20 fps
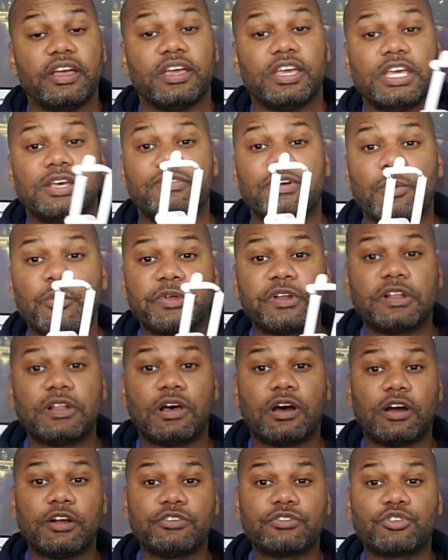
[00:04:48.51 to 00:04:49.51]
if I'm with a
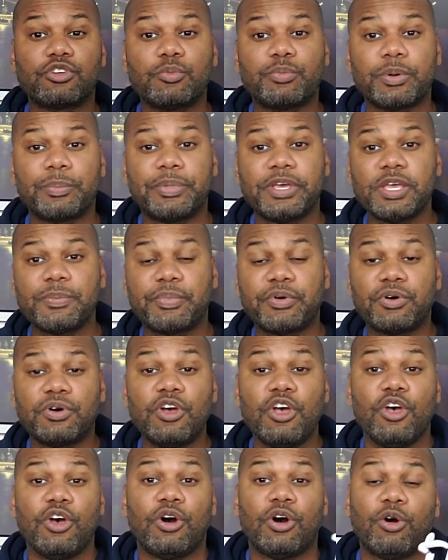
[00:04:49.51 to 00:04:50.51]
large group of
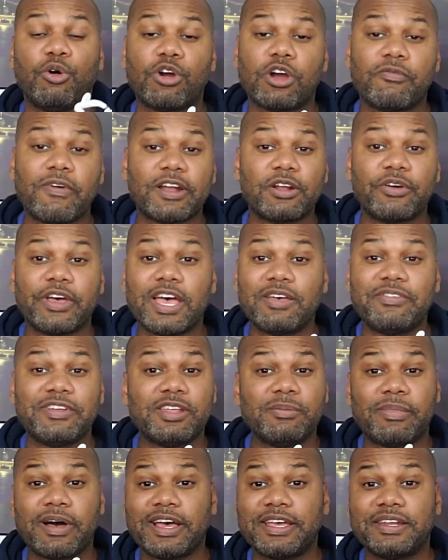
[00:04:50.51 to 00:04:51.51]
people, or if I don't have
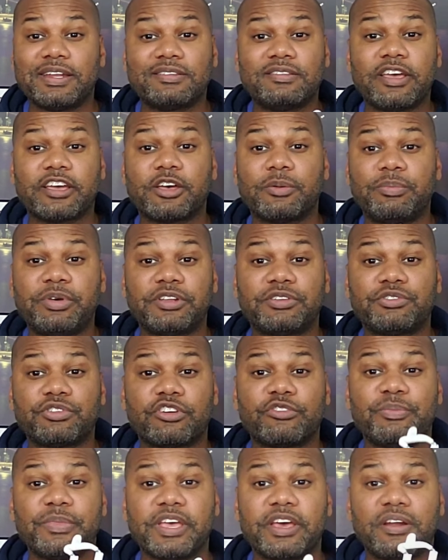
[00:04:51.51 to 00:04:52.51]
anybody to take a picture
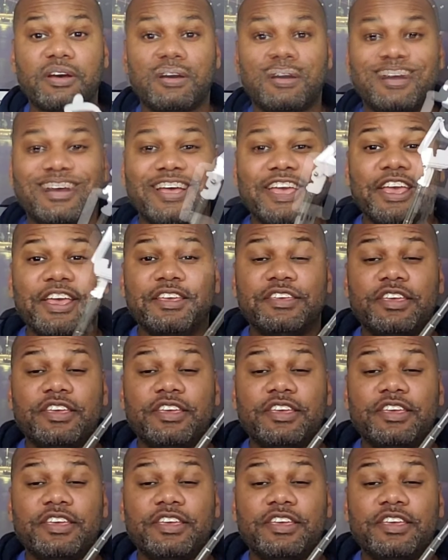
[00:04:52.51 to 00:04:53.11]
of me at all.